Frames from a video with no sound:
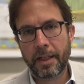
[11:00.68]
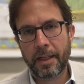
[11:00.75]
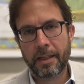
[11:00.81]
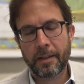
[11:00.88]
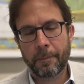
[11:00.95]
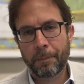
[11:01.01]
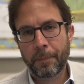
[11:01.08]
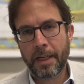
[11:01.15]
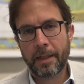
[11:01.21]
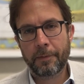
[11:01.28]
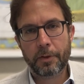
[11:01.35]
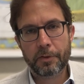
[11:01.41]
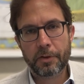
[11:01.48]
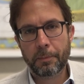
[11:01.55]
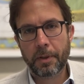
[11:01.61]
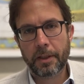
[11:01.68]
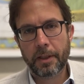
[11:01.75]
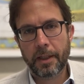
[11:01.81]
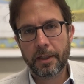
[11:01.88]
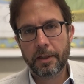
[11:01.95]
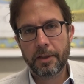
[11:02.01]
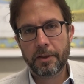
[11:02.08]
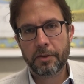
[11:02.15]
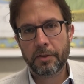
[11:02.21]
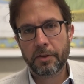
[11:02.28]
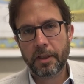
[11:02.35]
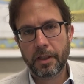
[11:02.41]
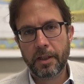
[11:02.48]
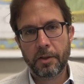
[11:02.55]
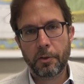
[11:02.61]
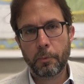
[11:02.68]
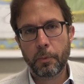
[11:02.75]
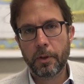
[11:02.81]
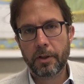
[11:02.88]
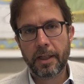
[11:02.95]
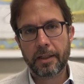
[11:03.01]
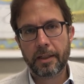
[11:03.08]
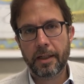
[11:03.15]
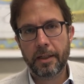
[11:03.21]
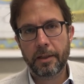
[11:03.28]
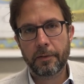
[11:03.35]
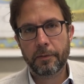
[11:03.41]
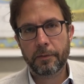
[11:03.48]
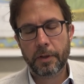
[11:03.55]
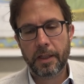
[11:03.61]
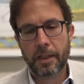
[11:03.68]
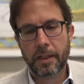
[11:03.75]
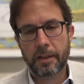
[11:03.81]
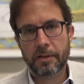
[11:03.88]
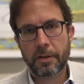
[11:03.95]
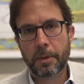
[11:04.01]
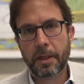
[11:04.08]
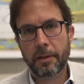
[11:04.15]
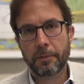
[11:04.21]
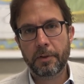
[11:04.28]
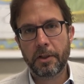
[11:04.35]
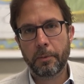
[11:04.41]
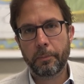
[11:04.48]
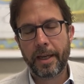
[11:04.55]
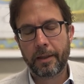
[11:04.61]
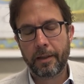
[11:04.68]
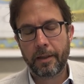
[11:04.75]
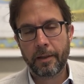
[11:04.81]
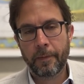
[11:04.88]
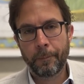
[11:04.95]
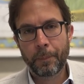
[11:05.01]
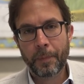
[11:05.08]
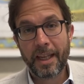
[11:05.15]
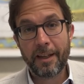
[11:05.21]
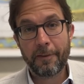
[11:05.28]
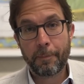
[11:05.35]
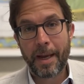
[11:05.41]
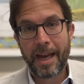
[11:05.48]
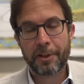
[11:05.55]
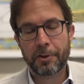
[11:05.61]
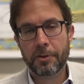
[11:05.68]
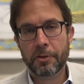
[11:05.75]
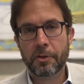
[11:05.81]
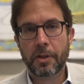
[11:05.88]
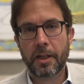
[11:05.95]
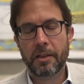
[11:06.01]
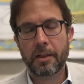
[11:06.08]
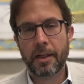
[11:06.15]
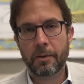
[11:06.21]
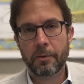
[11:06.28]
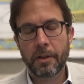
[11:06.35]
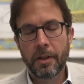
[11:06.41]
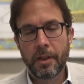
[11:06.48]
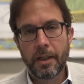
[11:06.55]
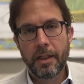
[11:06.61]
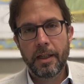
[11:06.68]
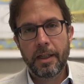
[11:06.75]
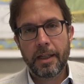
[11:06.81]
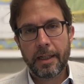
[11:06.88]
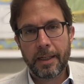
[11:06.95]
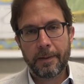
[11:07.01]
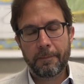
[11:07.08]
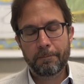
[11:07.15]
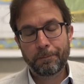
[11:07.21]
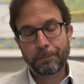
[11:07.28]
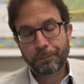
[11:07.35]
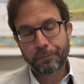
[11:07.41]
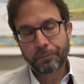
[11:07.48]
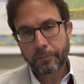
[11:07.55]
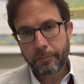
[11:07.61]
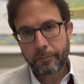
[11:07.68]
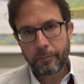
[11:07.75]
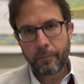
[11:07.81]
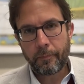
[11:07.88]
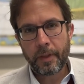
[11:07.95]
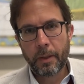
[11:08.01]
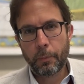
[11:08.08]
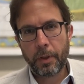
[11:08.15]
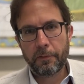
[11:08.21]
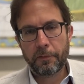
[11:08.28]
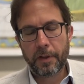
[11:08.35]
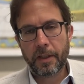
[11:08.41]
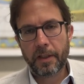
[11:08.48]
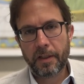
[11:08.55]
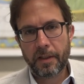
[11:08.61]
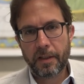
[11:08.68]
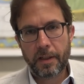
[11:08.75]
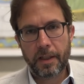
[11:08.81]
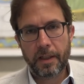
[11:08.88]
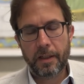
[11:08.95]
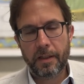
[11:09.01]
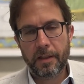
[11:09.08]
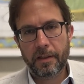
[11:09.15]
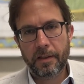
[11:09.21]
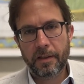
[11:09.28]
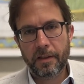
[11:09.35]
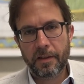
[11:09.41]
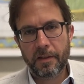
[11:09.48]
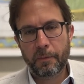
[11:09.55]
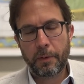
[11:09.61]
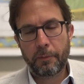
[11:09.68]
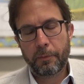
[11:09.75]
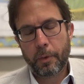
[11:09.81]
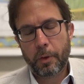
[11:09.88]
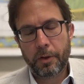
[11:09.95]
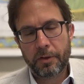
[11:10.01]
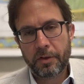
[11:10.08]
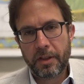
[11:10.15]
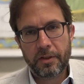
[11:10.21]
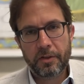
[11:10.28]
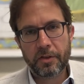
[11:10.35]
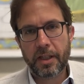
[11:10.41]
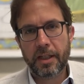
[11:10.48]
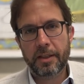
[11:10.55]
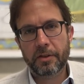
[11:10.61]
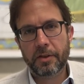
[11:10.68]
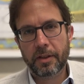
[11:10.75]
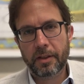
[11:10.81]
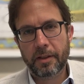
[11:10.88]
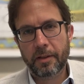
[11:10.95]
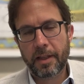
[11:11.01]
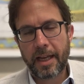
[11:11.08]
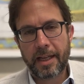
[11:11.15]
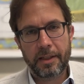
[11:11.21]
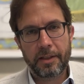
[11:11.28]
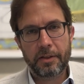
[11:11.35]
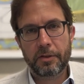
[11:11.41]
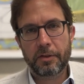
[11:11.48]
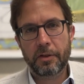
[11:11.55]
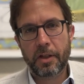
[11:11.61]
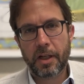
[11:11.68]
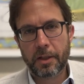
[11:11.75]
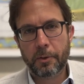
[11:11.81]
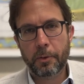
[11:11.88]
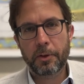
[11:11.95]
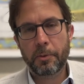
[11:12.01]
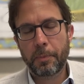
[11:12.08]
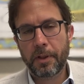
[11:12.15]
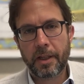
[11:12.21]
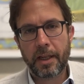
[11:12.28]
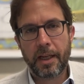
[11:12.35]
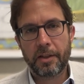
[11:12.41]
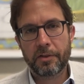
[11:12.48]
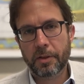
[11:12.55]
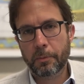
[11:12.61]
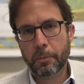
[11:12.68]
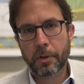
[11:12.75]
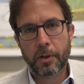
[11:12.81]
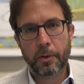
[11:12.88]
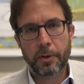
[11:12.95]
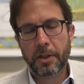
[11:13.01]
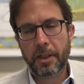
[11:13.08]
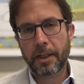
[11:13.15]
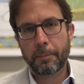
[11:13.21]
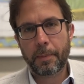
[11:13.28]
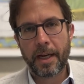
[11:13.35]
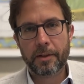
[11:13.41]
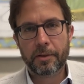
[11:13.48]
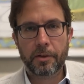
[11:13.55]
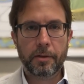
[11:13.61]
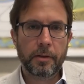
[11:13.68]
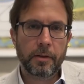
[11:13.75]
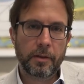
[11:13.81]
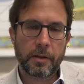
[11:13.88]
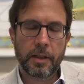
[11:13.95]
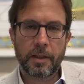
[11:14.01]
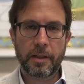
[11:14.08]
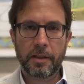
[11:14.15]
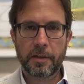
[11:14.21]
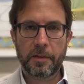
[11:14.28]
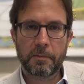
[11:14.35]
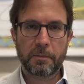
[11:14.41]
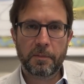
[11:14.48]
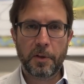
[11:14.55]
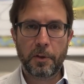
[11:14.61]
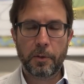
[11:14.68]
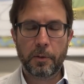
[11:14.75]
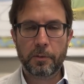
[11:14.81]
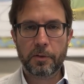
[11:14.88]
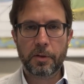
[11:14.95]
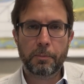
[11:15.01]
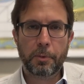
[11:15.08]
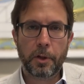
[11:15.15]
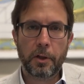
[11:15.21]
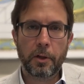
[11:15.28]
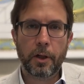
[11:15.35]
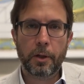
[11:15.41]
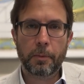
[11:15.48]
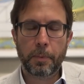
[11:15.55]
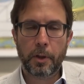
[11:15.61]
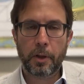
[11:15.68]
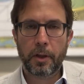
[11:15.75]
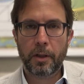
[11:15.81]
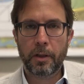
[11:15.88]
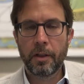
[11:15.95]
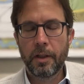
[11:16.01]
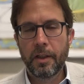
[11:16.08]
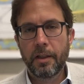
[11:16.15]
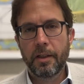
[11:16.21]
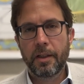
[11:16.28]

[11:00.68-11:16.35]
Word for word: that after something like this, uh, you will get mm-hmm. kind of uh, some kind of deal making if passions die down. Um, we've uh, uh, we've already seen signs that that is not going to be the case, and we're going to get back to uh, you know some pretty hardball